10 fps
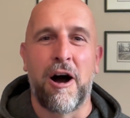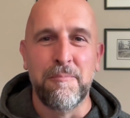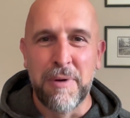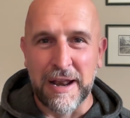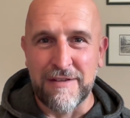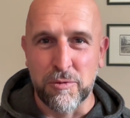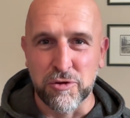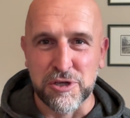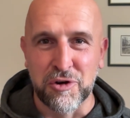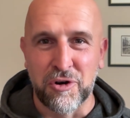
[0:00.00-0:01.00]

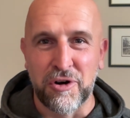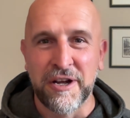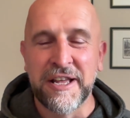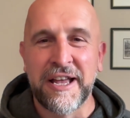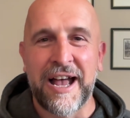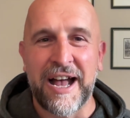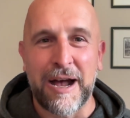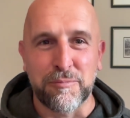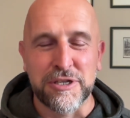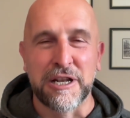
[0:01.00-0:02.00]
Unbelievable score.
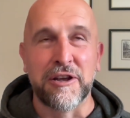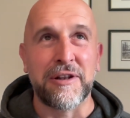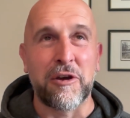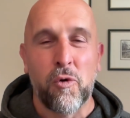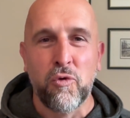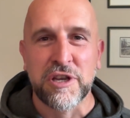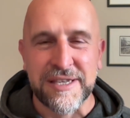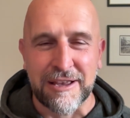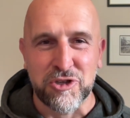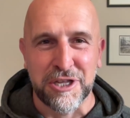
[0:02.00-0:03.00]
Absolutely, all the
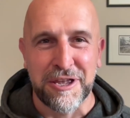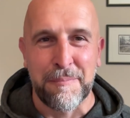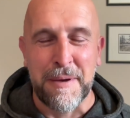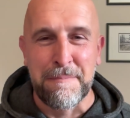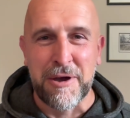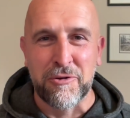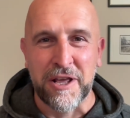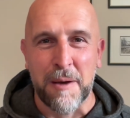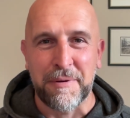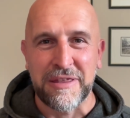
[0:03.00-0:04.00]
tension that had been
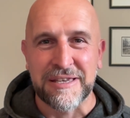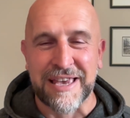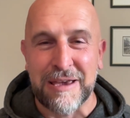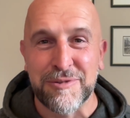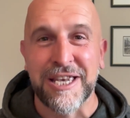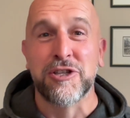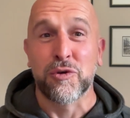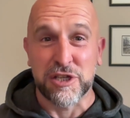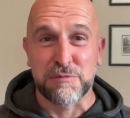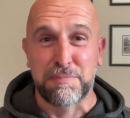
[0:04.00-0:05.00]
building up in this game seemed
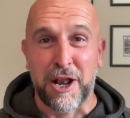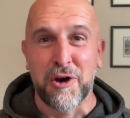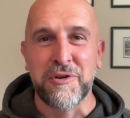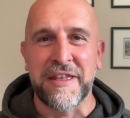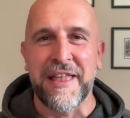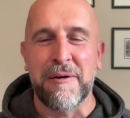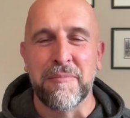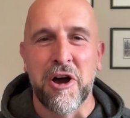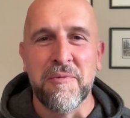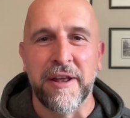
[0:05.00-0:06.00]
to explode in that
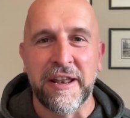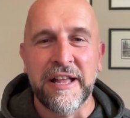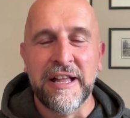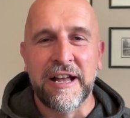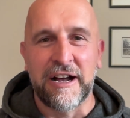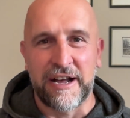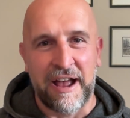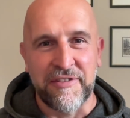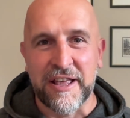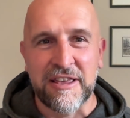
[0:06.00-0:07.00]
moment,
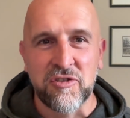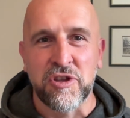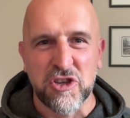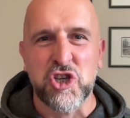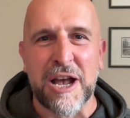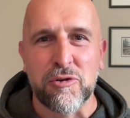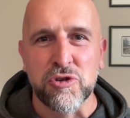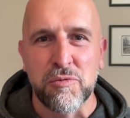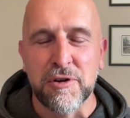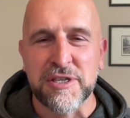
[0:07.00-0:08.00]
and the
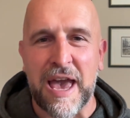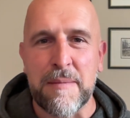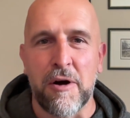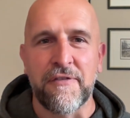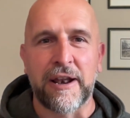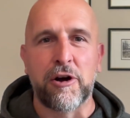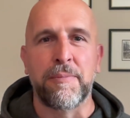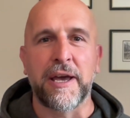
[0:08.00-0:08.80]
shackles almost came off a little